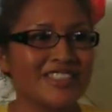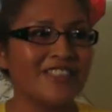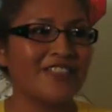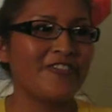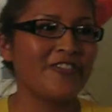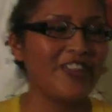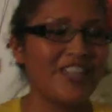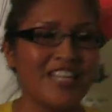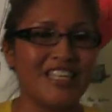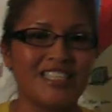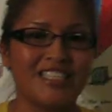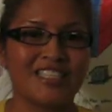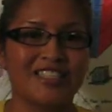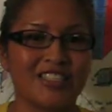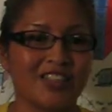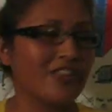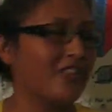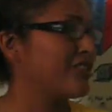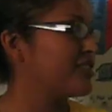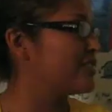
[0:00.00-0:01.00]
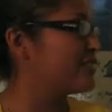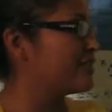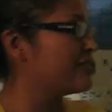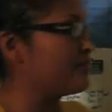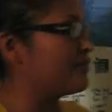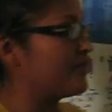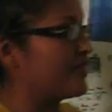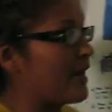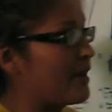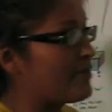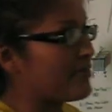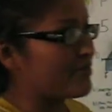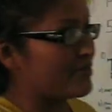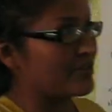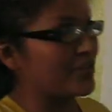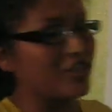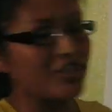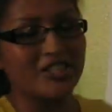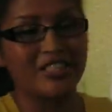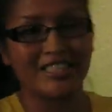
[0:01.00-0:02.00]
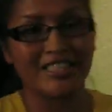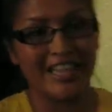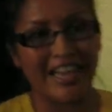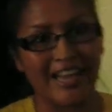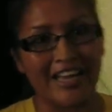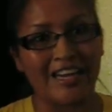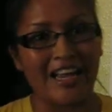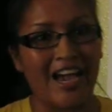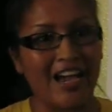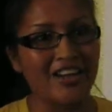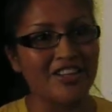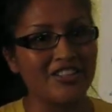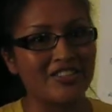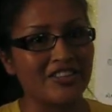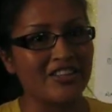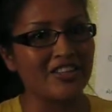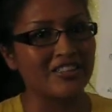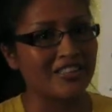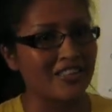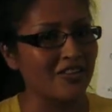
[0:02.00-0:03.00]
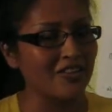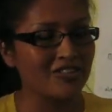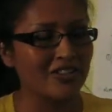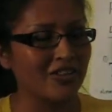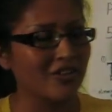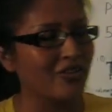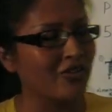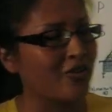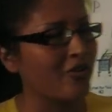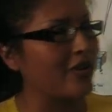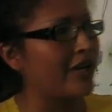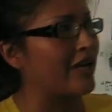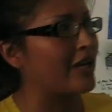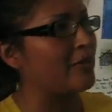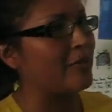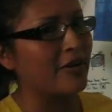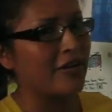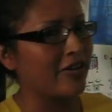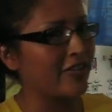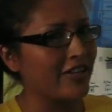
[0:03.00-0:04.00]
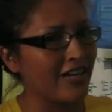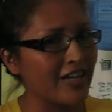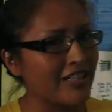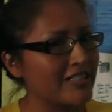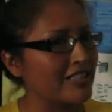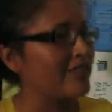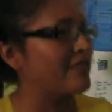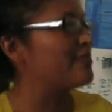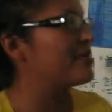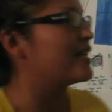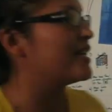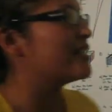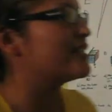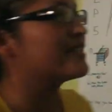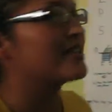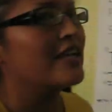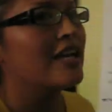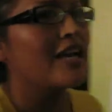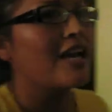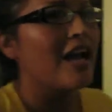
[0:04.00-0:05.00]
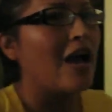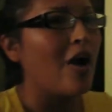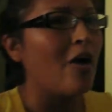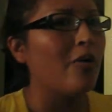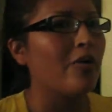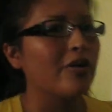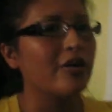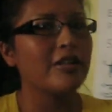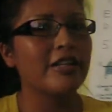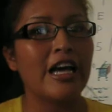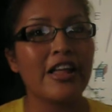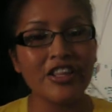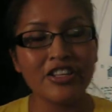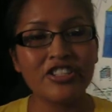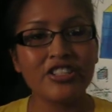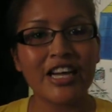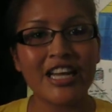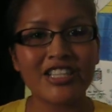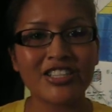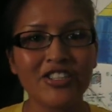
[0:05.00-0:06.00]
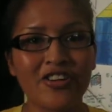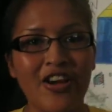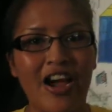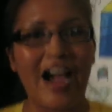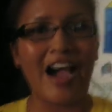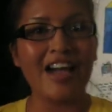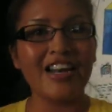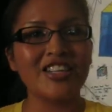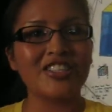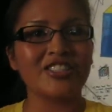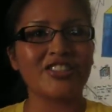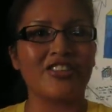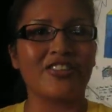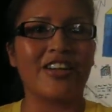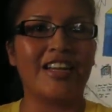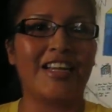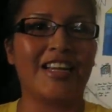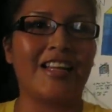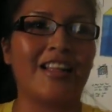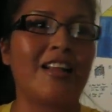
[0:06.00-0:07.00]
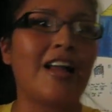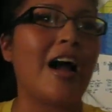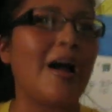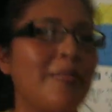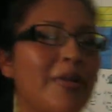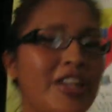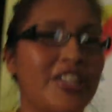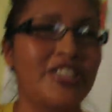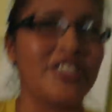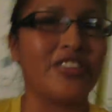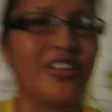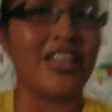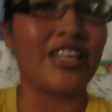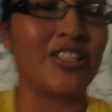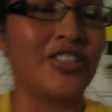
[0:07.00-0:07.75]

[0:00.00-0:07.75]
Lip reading: finish, or to be able to understand how to do this. And I was a little quick, but I only got 7 minutes. Now that you guys know how to do it, I bet you can